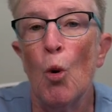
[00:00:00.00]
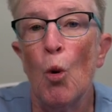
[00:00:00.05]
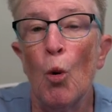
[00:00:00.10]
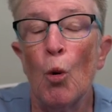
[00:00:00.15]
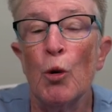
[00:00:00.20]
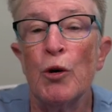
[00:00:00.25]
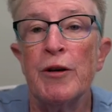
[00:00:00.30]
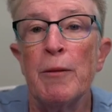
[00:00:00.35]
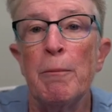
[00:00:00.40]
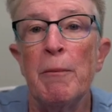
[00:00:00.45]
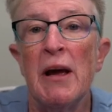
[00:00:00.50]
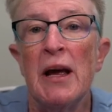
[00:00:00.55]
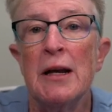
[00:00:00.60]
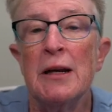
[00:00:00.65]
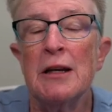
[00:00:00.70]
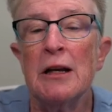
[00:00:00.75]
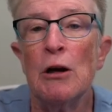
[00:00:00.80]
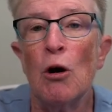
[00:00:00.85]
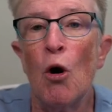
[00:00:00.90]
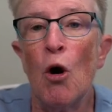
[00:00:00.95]
or
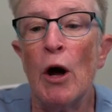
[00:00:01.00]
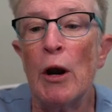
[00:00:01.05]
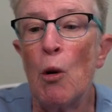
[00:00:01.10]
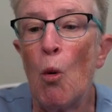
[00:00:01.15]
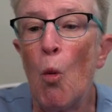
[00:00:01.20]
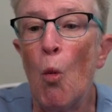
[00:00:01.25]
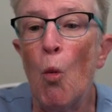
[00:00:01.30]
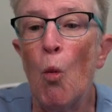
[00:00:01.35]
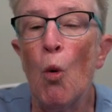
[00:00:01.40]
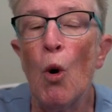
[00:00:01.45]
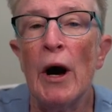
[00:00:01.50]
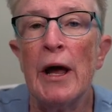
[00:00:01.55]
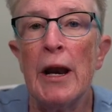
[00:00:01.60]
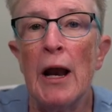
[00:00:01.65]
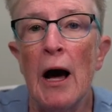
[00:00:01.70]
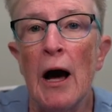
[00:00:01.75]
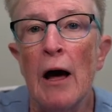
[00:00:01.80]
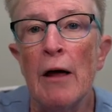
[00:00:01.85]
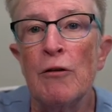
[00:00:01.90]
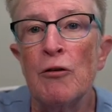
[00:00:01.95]
depending on what
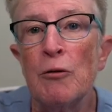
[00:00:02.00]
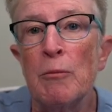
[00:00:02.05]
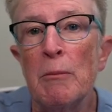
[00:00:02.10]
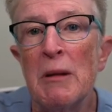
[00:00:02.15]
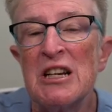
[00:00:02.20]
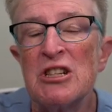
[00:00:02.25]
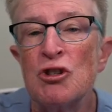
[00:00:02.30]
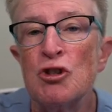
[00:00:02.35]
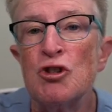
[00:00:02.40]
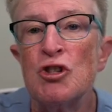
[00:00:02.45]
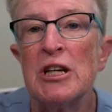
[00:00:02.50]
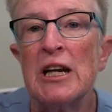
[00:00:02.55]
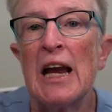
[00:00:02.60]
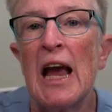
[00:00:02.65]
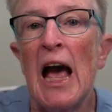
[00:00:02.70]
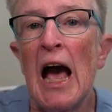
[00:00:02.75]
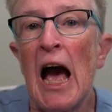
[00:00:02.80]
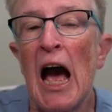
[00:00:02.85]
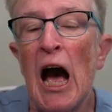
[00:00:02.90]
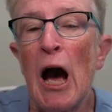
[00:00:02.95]
other
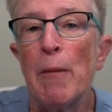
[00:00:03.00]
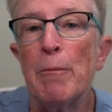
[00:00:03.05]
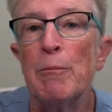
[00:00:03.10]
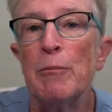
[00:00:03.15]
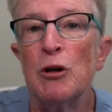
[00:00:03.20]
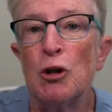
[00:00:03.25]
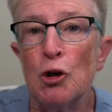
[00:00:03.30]
messaging app